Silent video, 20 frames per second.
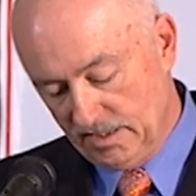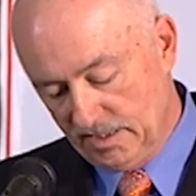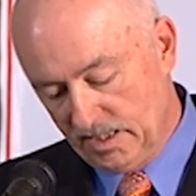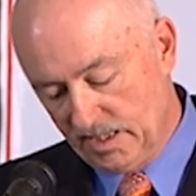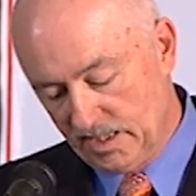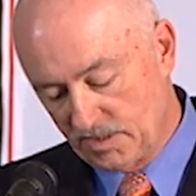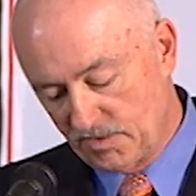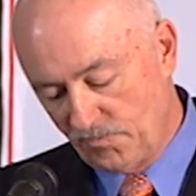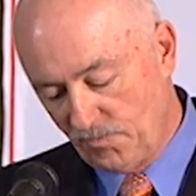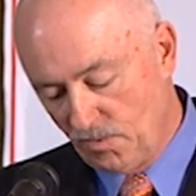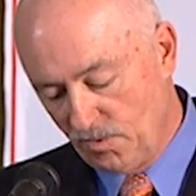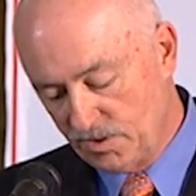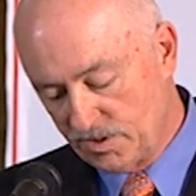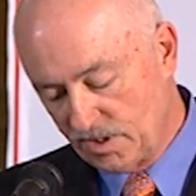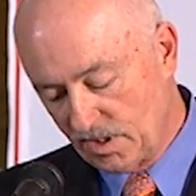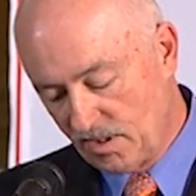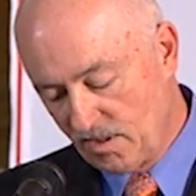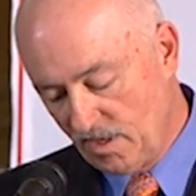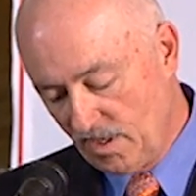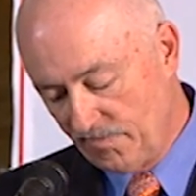He has forced
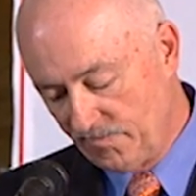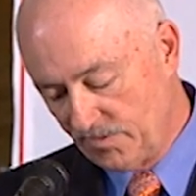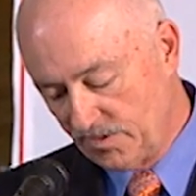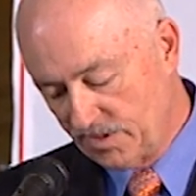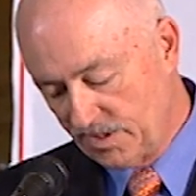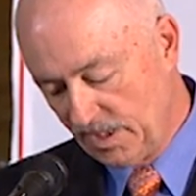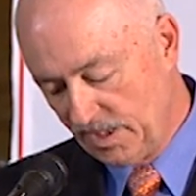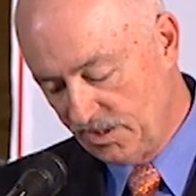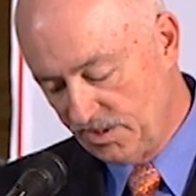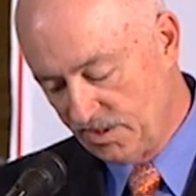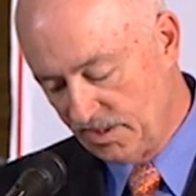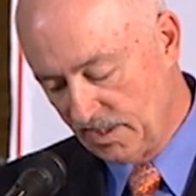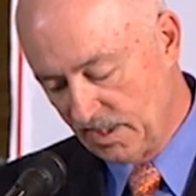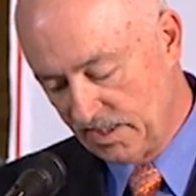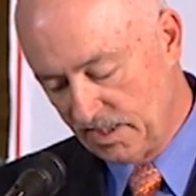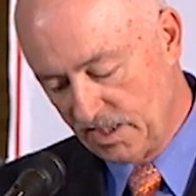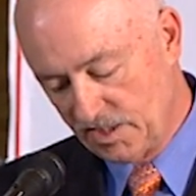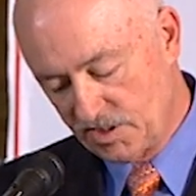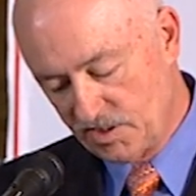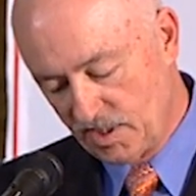the conversation in
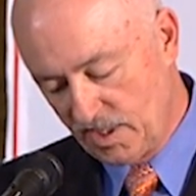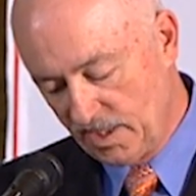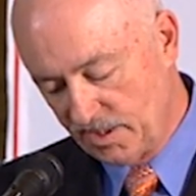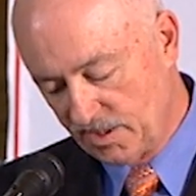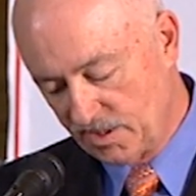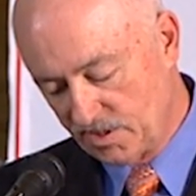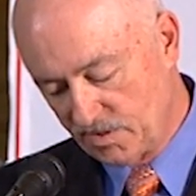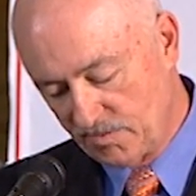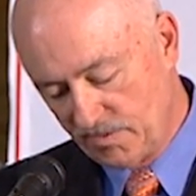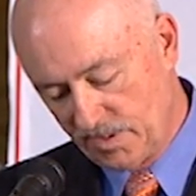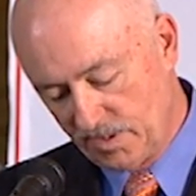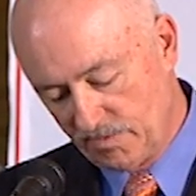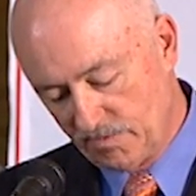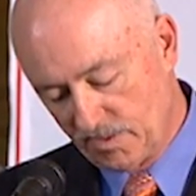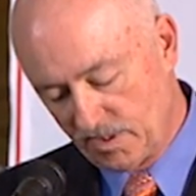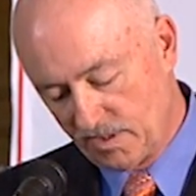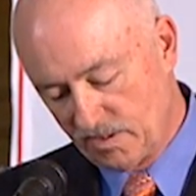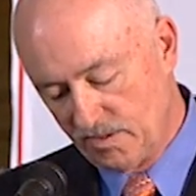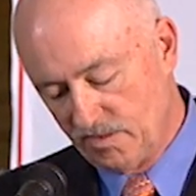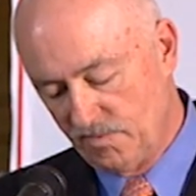this industry to
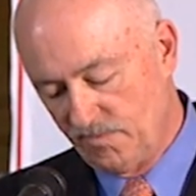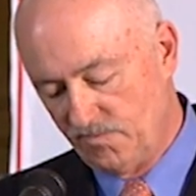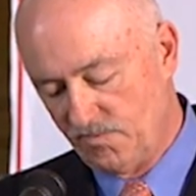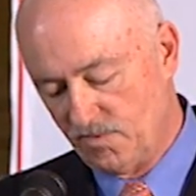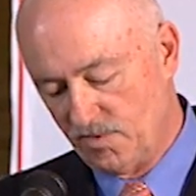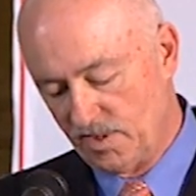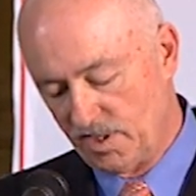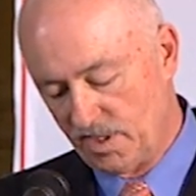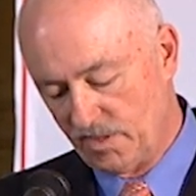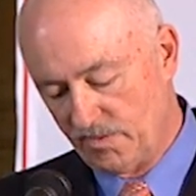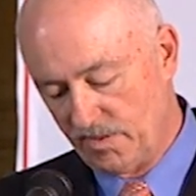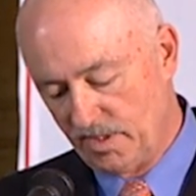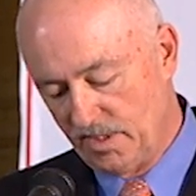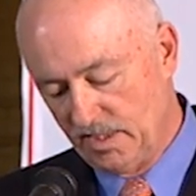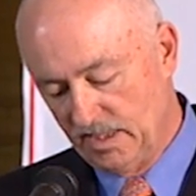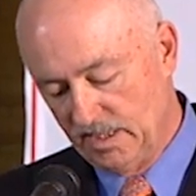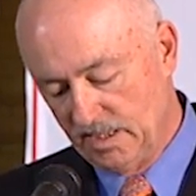include Fort Erie,